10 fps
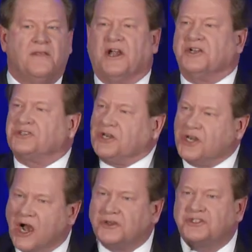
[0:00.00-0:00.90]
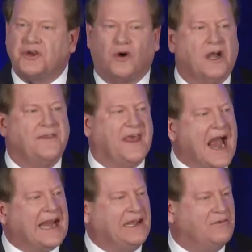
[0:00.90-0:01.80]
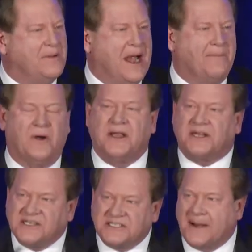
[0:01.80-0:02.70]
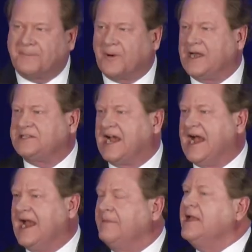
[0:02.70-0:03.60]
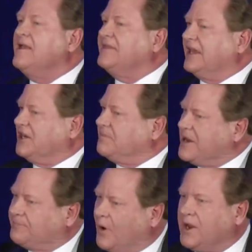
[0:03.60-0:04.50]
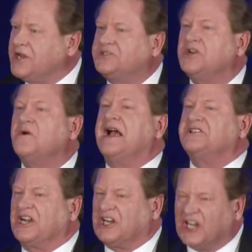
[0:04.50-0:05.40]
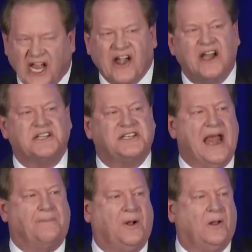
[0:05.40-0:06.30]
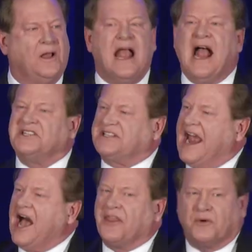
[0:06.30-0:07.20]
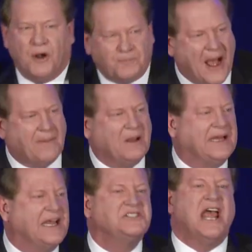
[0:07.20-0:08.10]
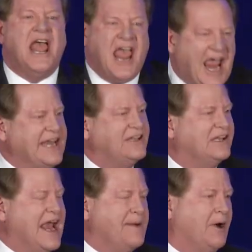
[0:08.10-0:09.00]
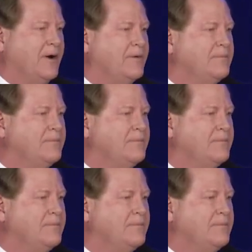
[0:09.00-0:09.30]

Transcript: There's no story that I can remember in contemporary time that can be pointed to as a clear example as to how the Republicans hate labor.